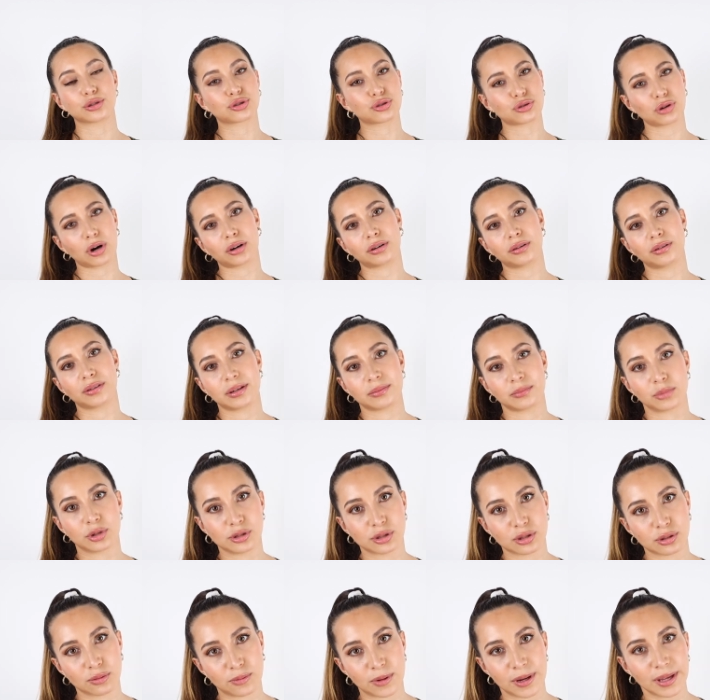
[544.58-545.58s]
struggle the
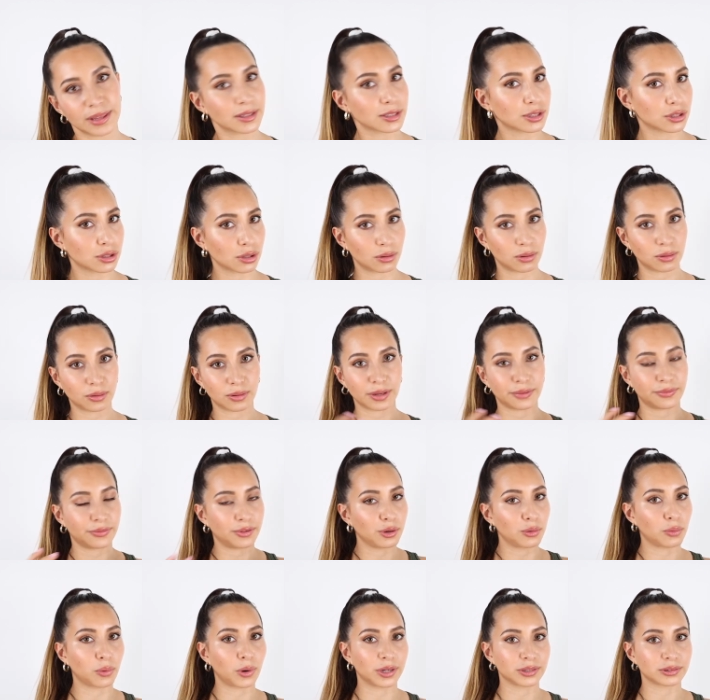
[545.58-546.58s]
most with. So if
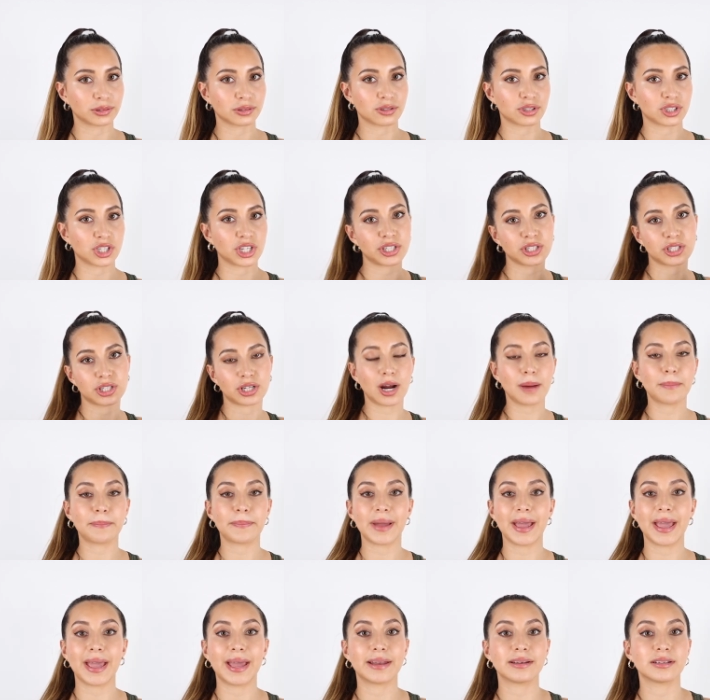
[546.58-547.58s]
you want to change it
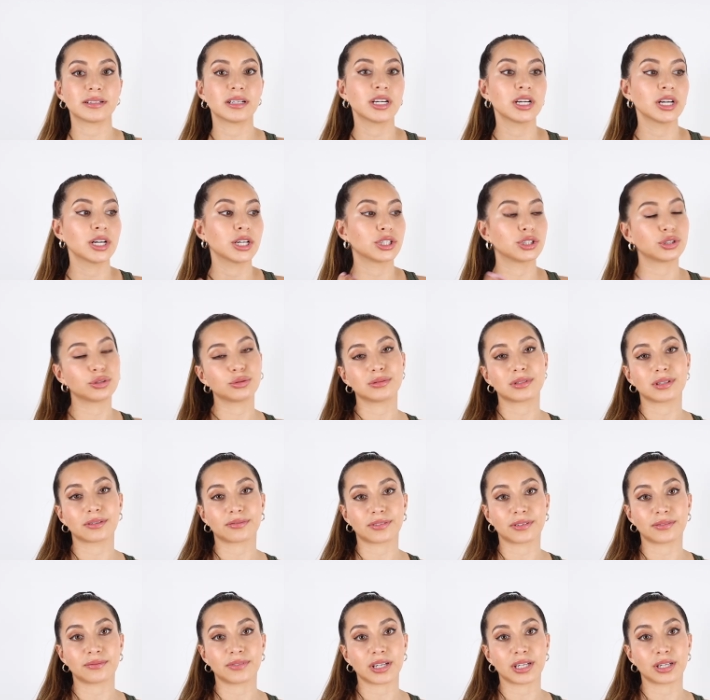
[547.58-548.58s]
up and do
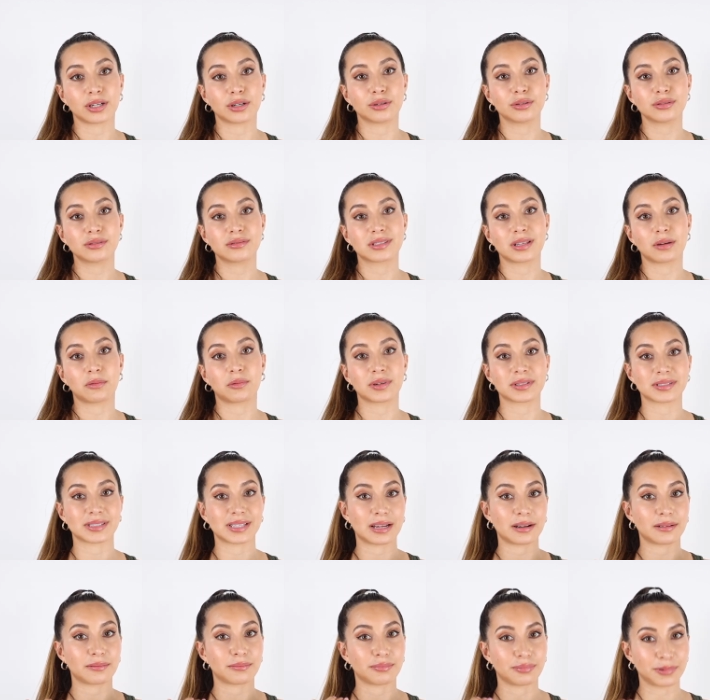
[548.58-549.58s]
different videos, the ones
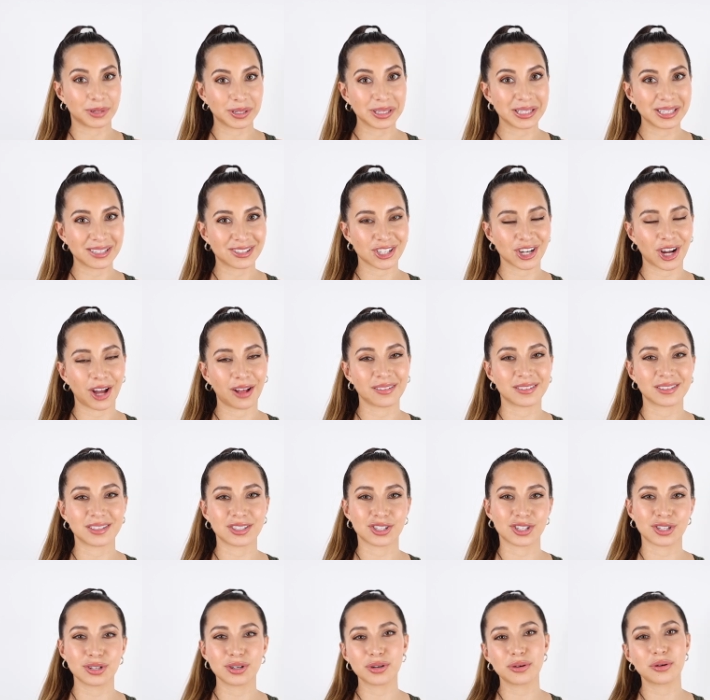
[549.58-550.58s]
that really
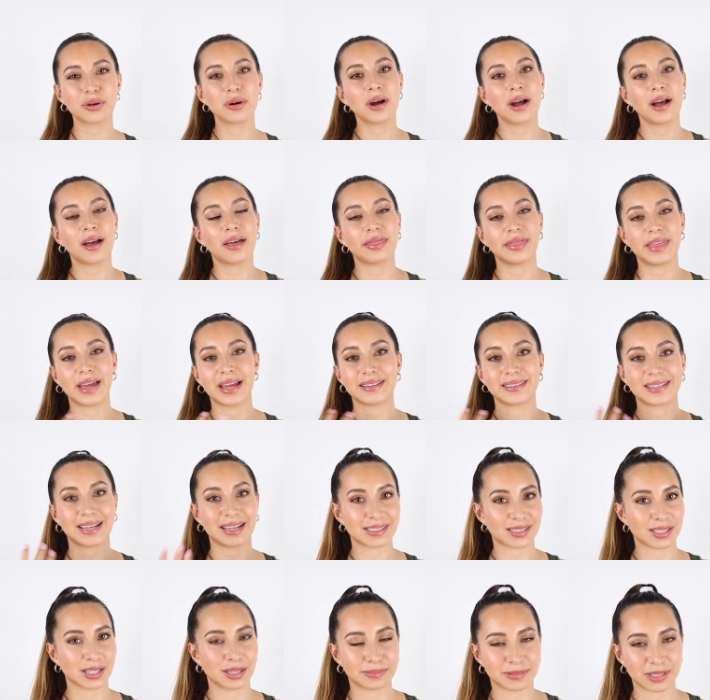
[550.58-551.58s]
challenge you, then
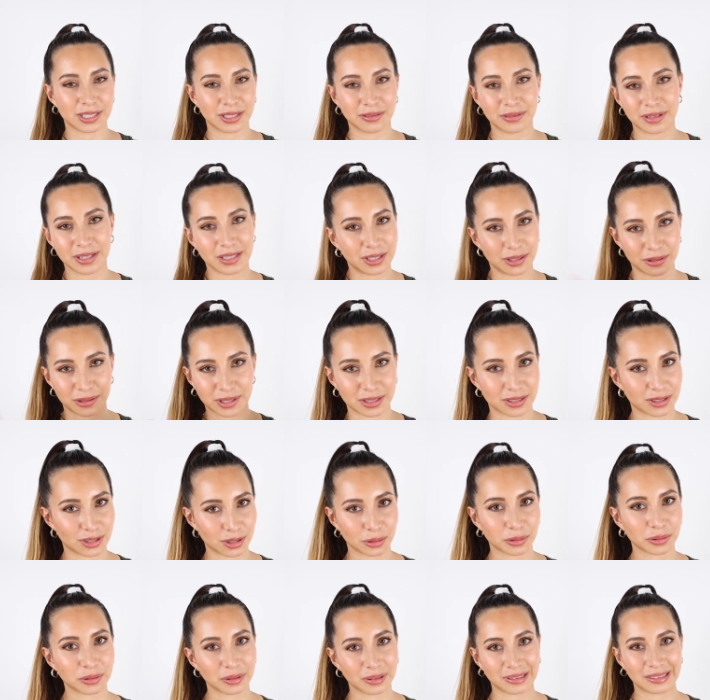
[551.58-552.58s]
that's up to you and you can
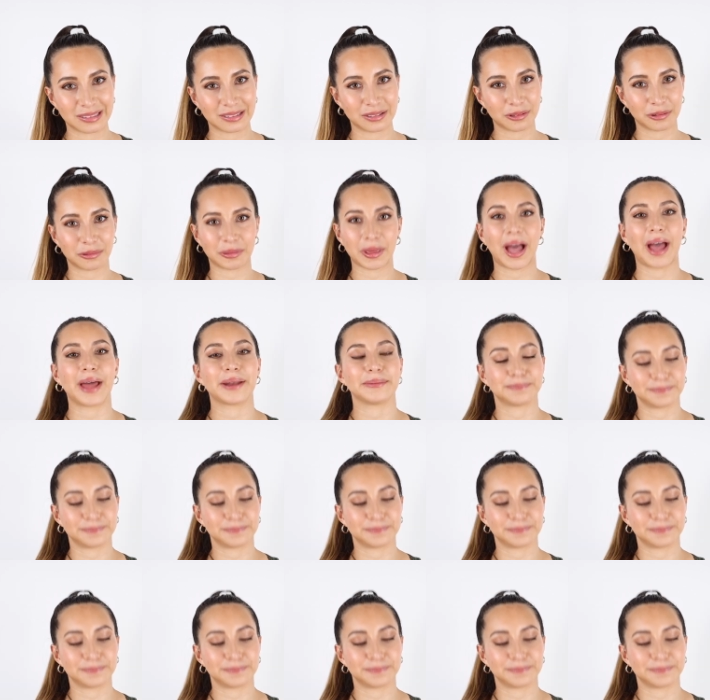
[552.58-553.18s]
totally do that.